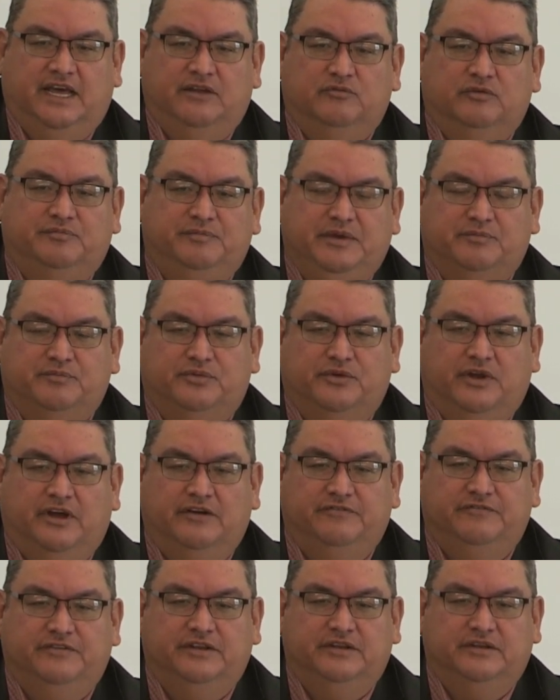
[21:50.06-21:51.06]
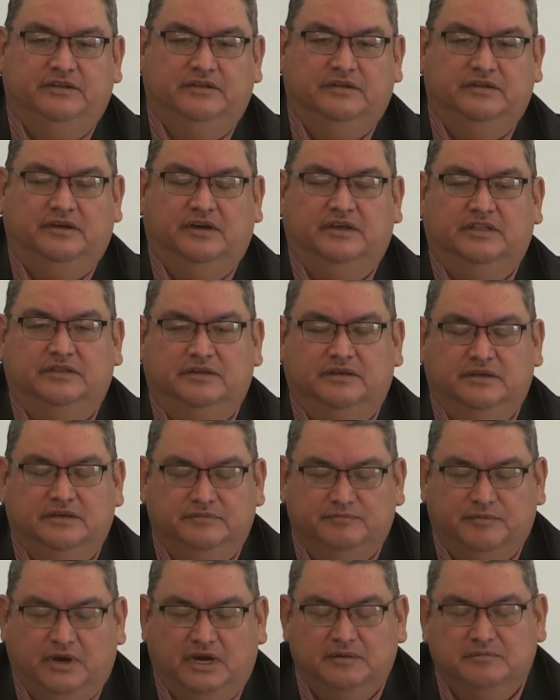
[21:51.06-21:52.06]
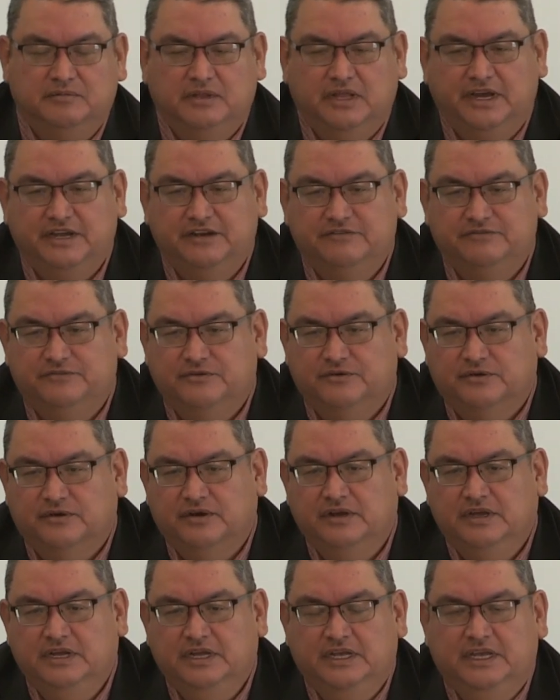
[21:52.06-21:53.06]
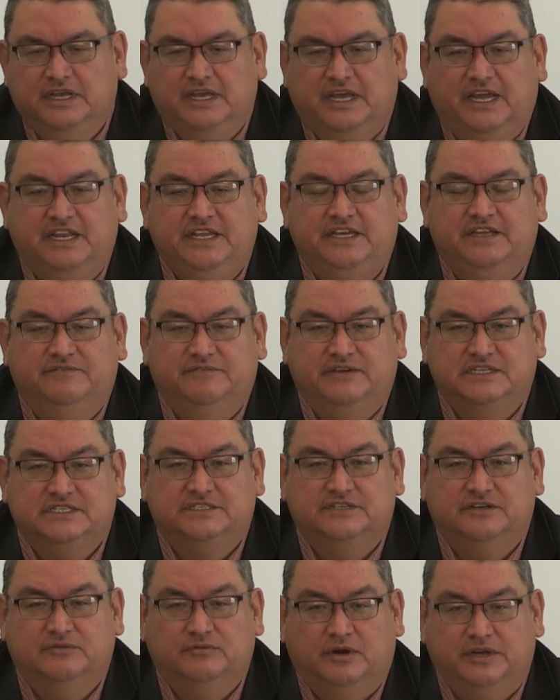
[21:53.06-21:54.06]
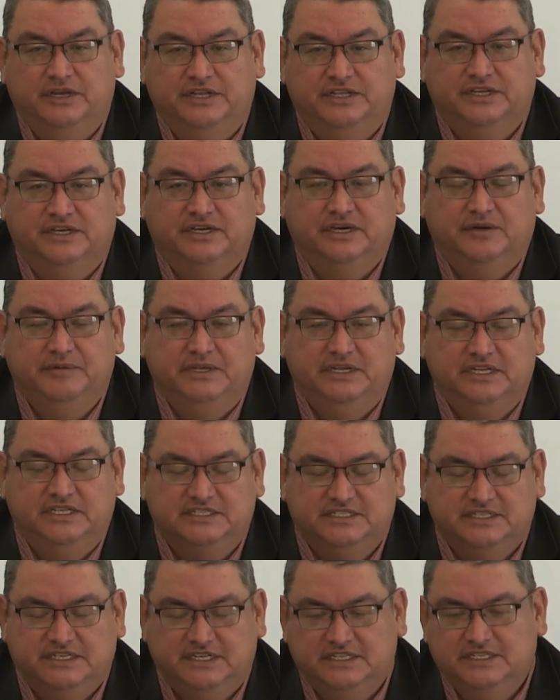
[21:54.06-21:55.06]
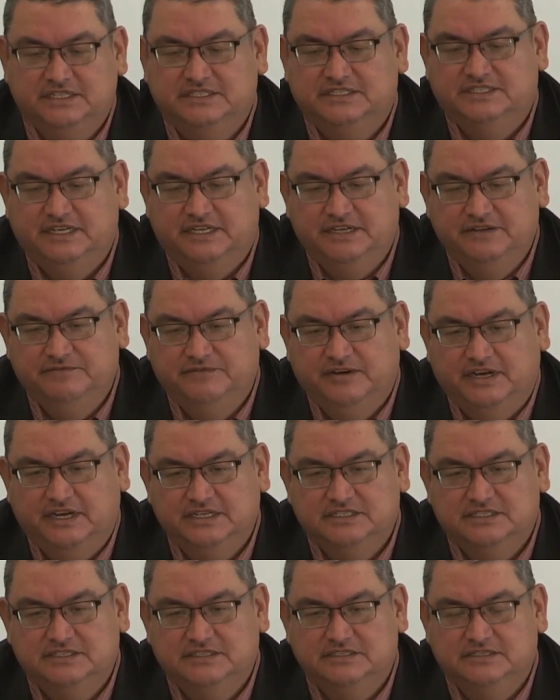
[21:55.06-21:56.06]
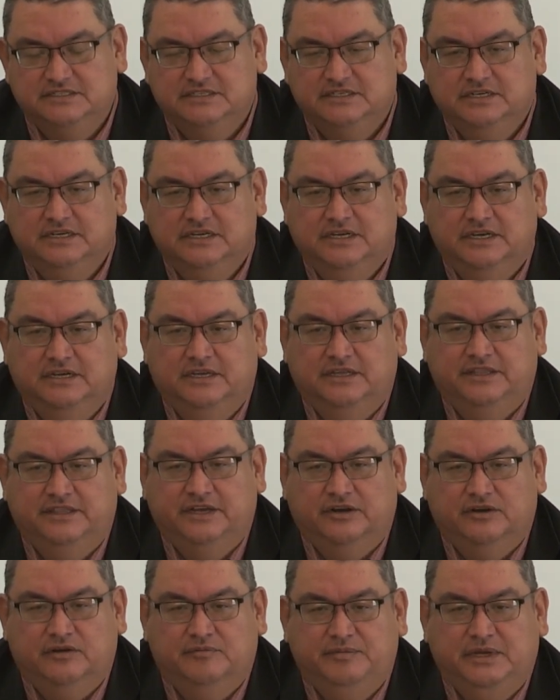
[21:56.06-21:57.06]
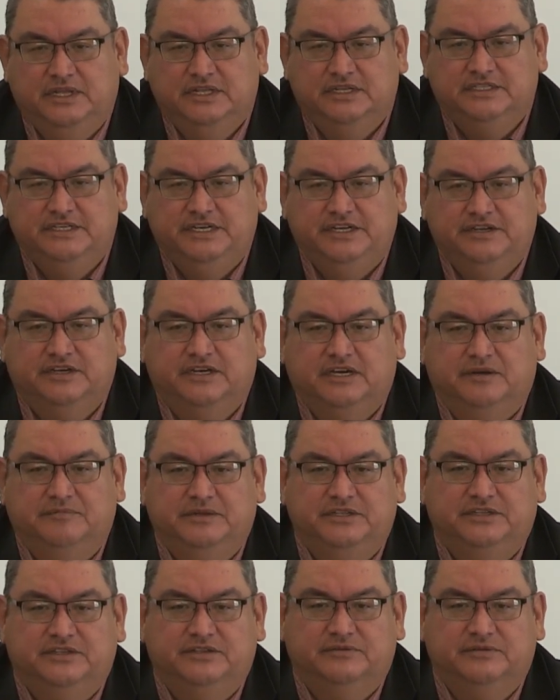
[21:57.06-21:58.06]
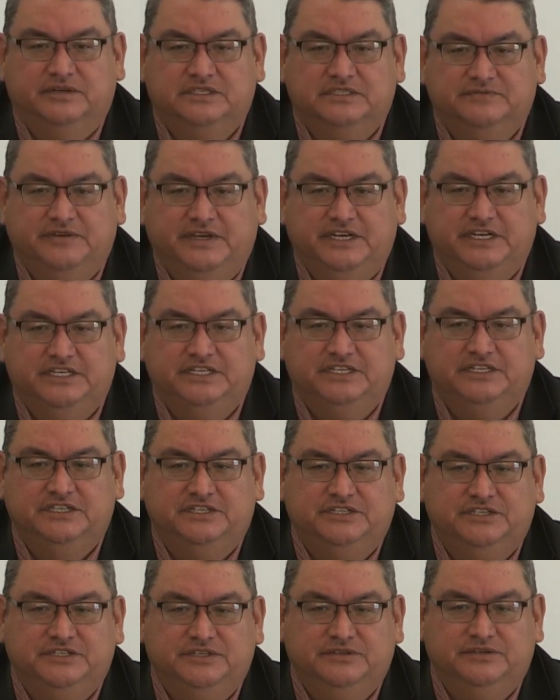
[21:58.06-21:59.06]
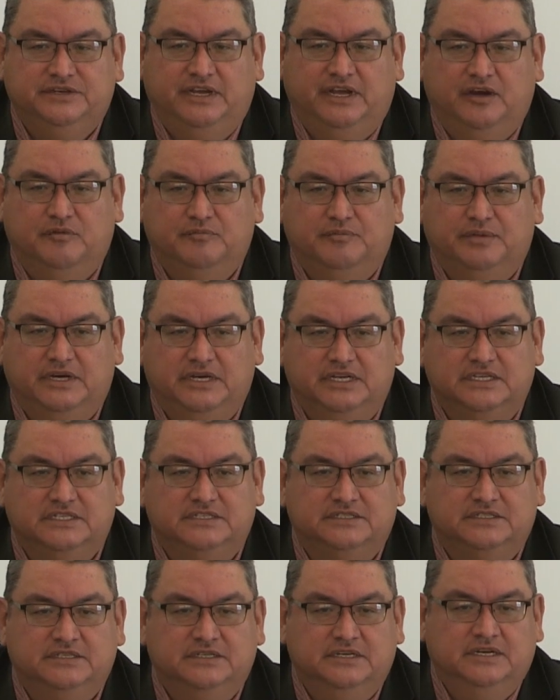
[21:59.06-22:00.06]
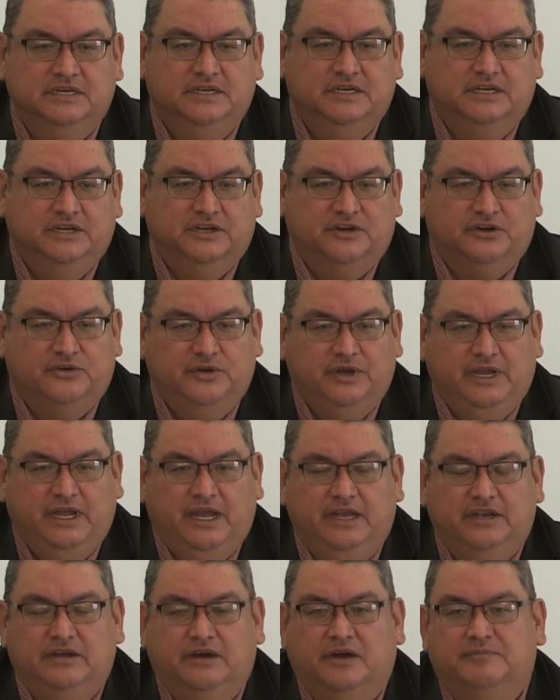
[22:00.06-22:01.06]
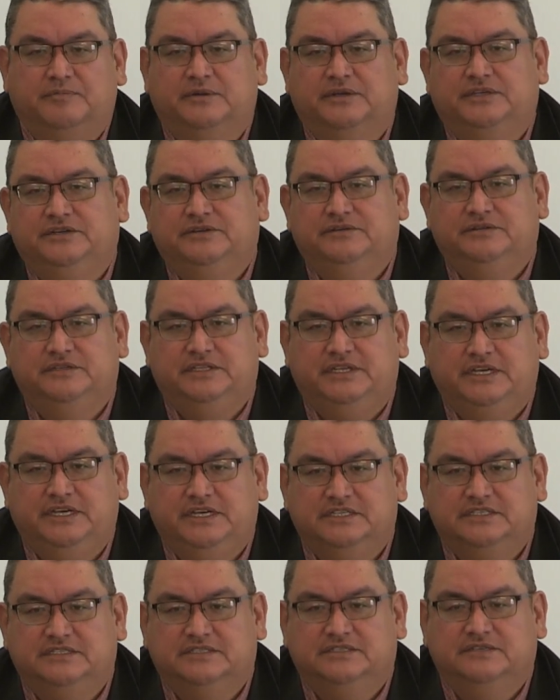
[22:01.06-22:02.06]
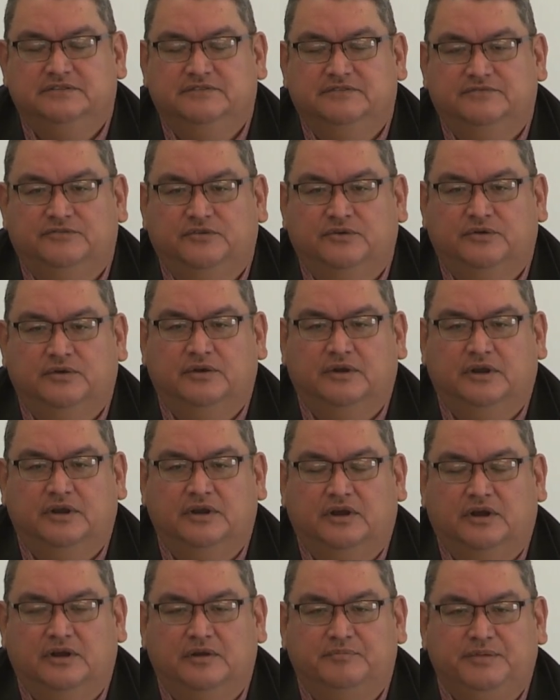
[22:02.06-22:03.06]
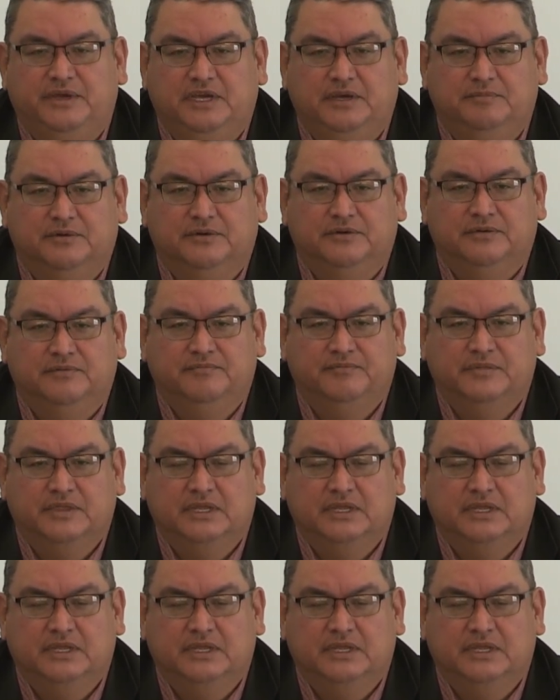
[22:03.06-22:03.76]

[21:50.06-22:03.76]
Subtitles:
would be profit on the bottom line for any investor wanting to come in. It incentivizes their ability to come into the reservation to help us create opportunities for our people.